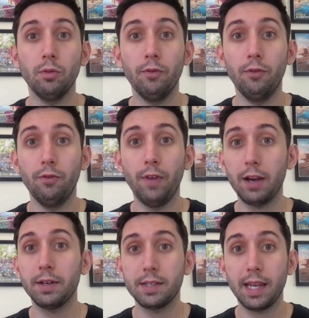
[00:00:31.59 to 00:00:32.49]

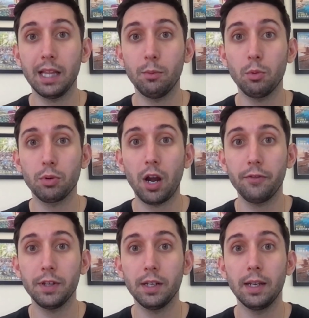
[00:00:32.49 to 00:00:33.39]
very scalable
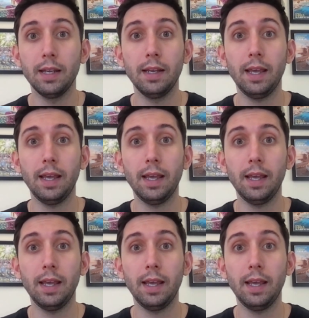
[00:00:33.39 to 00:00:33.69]
profit.